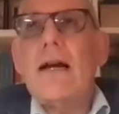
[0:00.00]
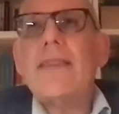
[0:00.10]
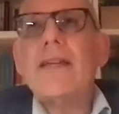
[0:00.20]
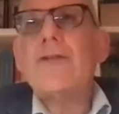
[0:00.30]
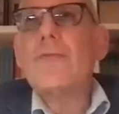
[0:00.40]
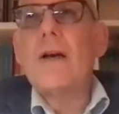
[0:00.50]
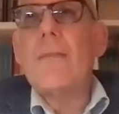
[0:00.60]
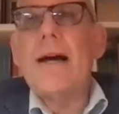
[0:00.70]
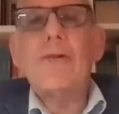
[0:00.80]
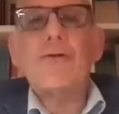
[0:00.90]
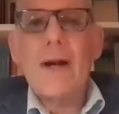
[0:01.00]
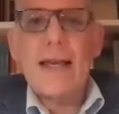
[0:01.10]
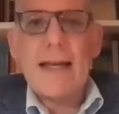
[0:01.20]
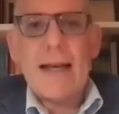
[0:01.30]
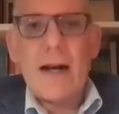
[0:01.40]
I think, about
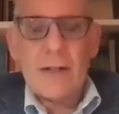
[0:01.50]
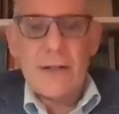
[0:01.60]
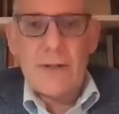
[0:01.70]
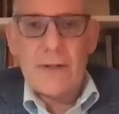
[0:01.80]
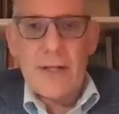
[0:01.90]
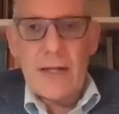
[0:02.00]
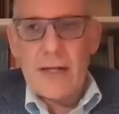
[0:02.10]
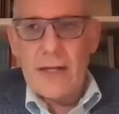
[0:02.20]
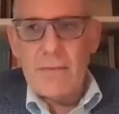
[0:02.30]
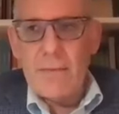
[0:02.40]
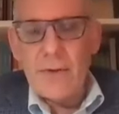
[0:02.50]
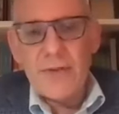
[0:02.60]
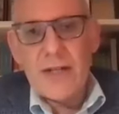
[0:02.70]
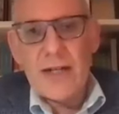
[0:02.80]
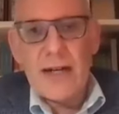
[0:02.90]
20 characters, and it moves in and